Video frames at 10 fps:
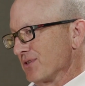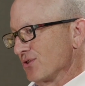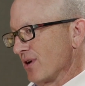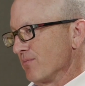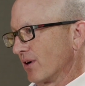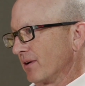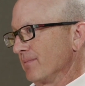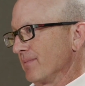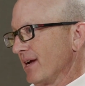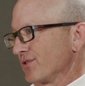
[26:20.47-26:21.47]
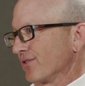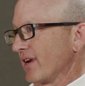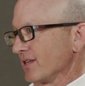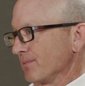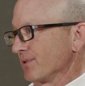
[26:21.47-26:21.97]
I was the trade marketing manager
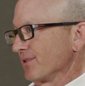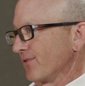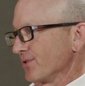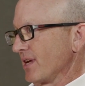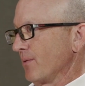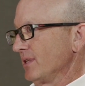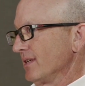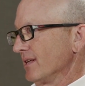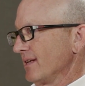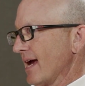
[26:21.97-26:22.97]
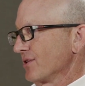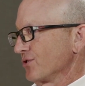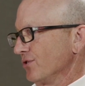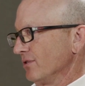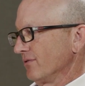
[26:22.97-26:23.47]
of Ketchup. It was the first time we did a
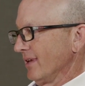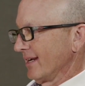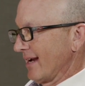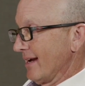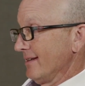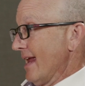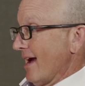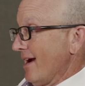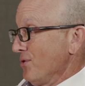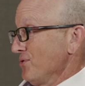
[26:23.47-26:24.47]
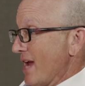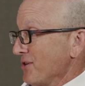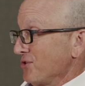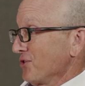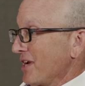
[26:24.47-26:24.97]
national, like I own
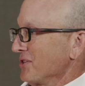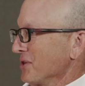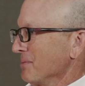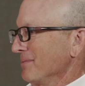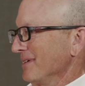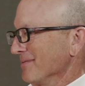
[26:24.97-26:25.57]
national ketchup.